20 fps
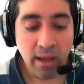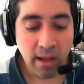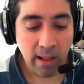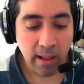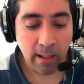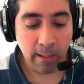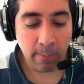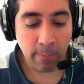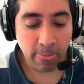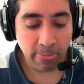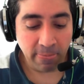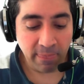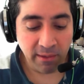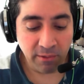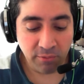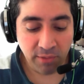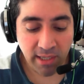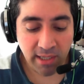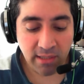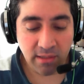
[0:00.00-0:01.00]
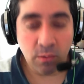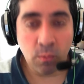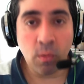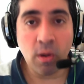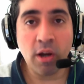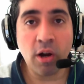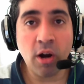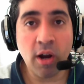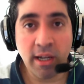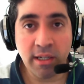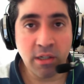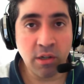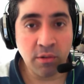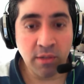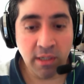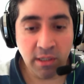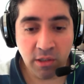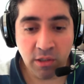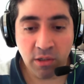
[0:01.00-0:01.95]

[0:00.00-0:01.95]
The reason why I don't need to